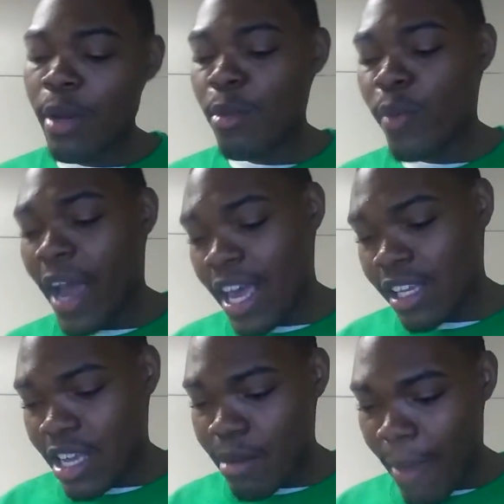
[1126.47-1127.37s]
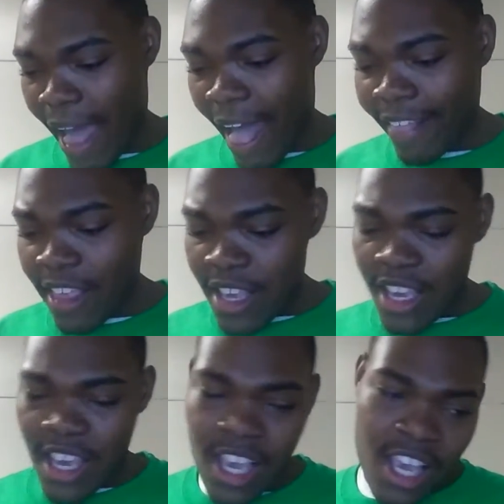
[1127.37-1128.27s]
and Mariah Lynn back,
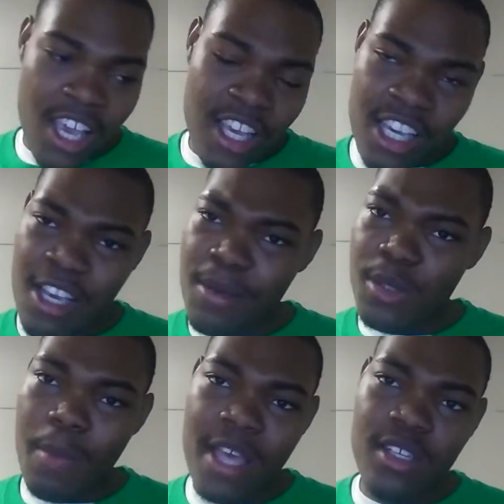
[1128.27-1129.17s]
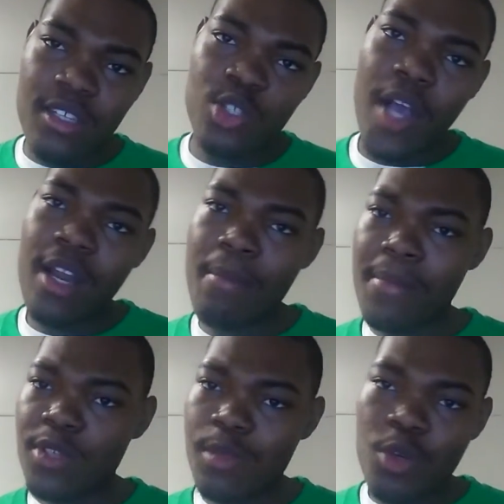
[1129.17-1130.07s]
and he was basically trying
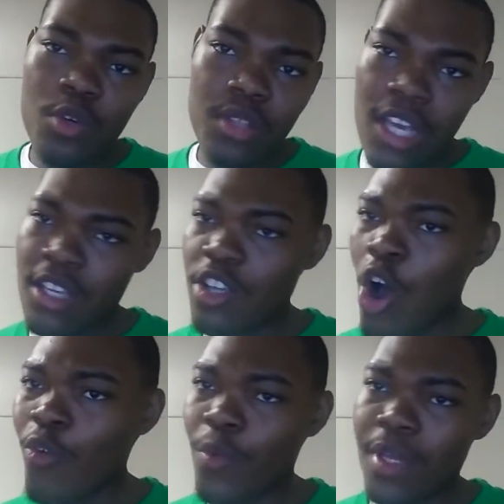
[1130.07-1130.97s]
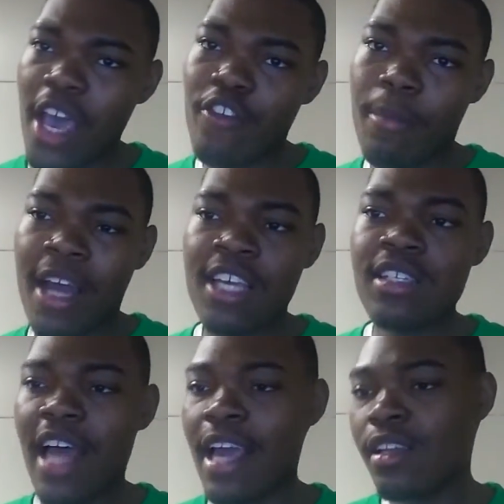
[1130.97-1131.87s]
to smooth things over with everybody. He's
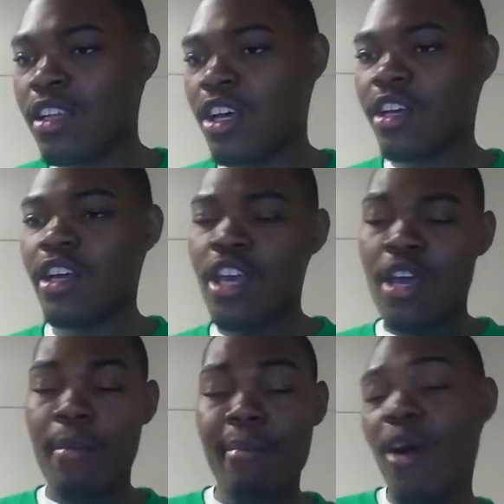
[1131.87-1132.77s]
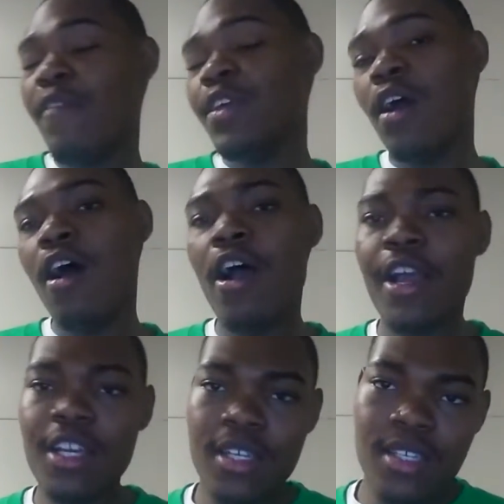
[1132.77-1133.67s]
like, look, both of y'all are
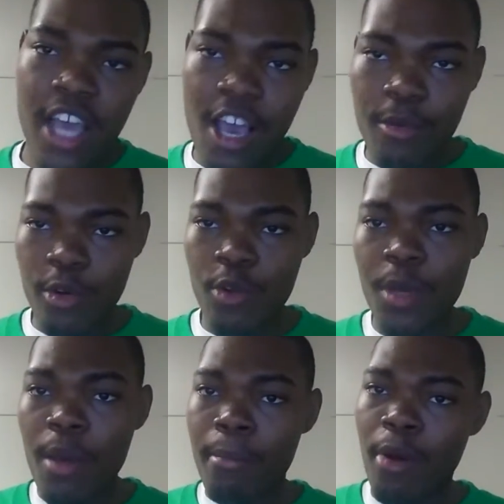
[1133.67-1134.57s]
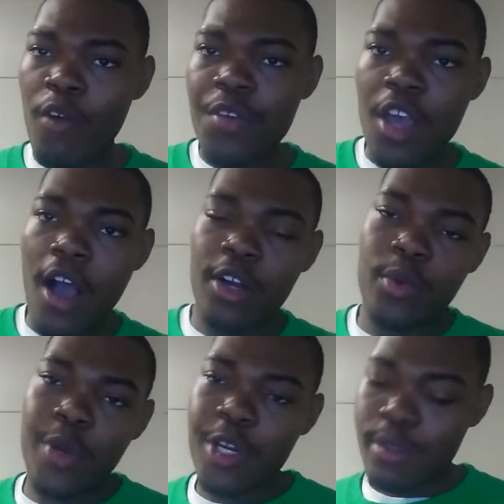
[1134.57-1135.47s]
in the same group. Both of y'all
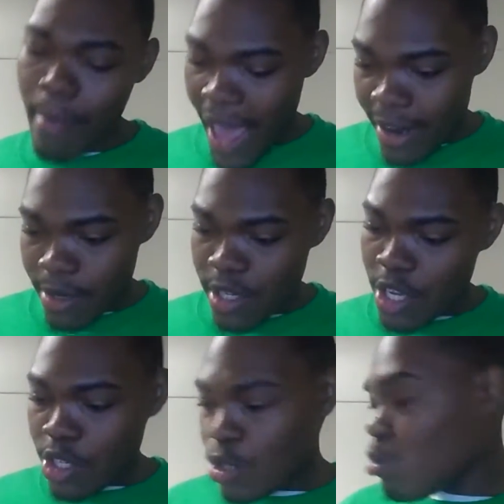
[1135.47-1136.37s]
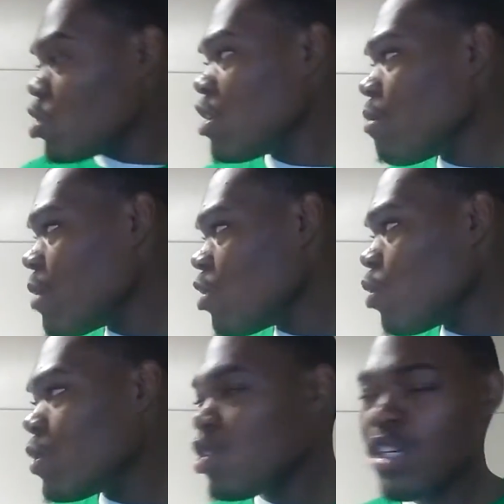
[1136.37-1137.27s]
careers matters. You shouldn't have been
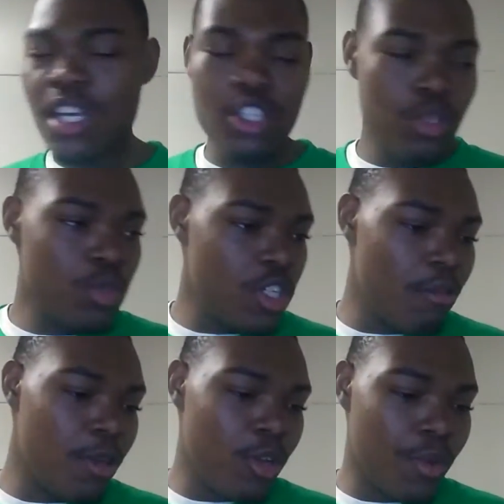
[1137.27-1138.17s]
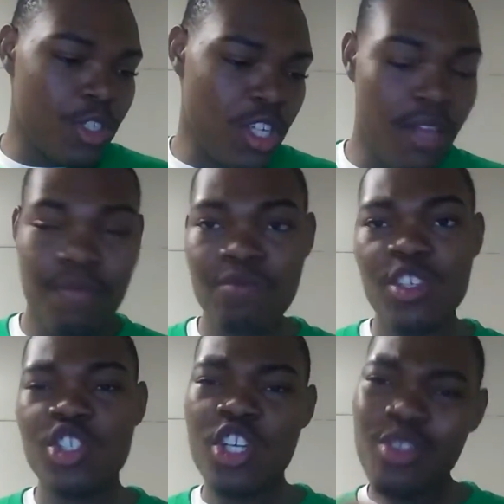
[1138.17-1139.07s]
doing shit, and you shouldn't have been doing shit.
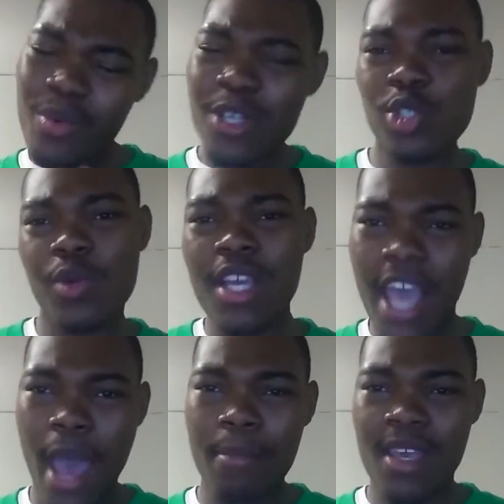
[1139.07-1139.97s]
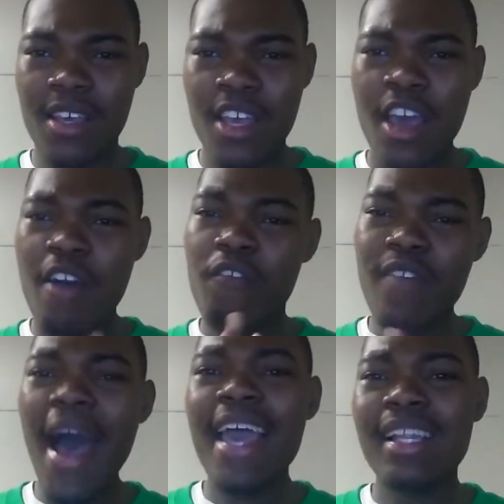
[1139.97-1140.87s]
She threw a drink at me.
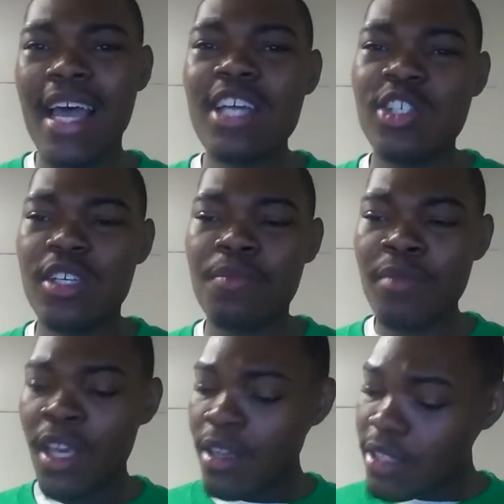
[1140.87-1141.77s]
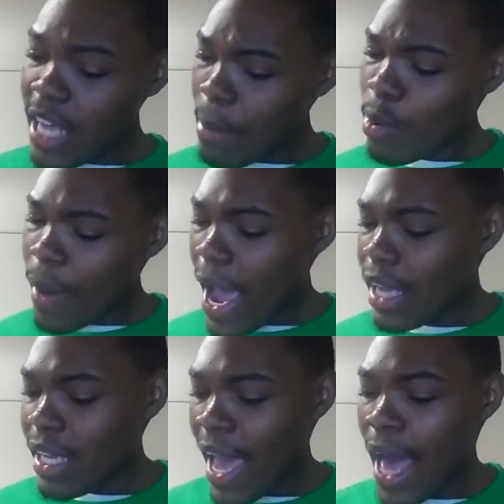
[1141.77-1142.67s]
Violation. Then Mariah
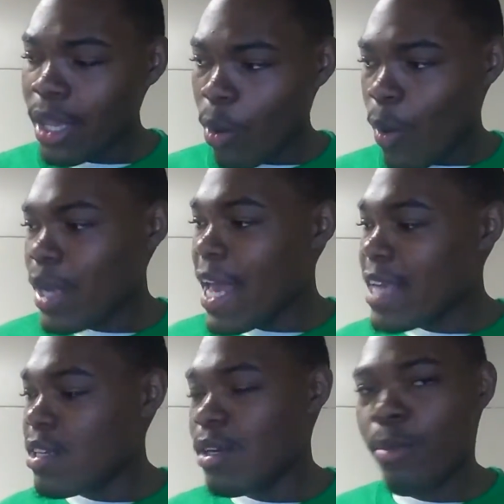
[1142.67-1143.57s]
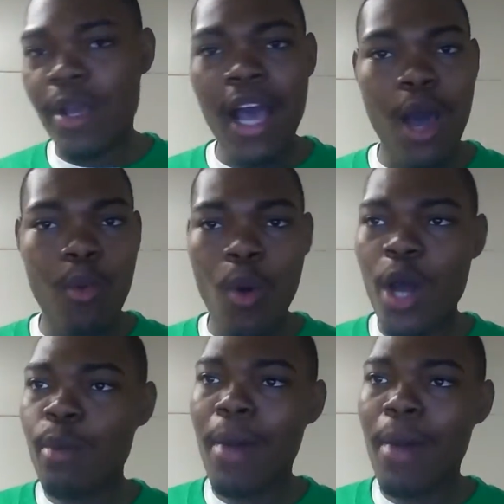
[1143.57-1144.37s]
Lynn had the audacity to bring out a water